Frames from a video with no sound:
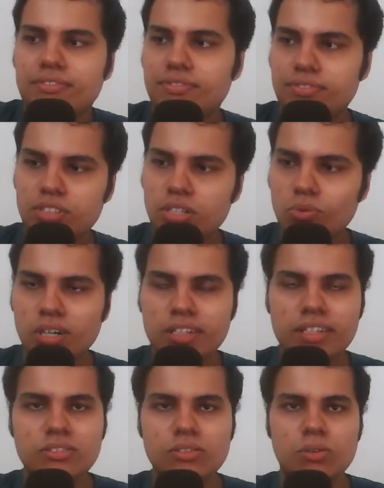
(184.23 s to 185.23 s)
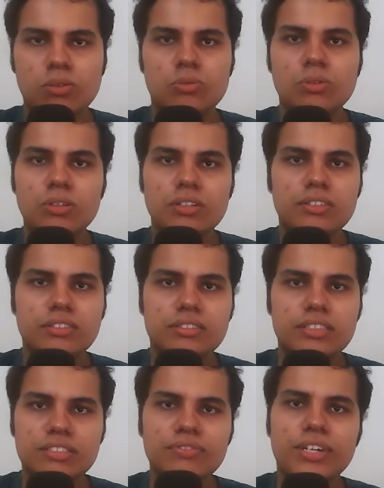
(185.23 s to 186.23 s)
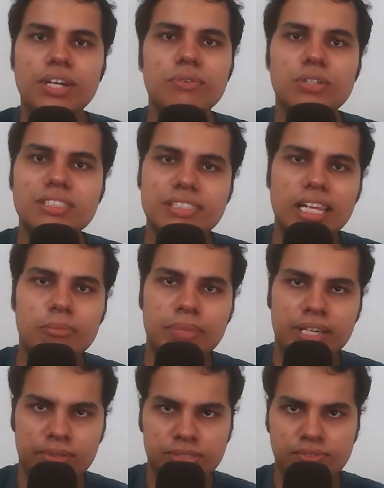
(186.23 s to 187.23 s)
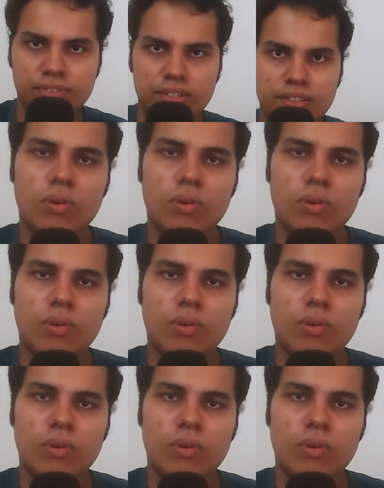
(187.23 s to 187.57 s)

if you're working solo, this video would still be useful.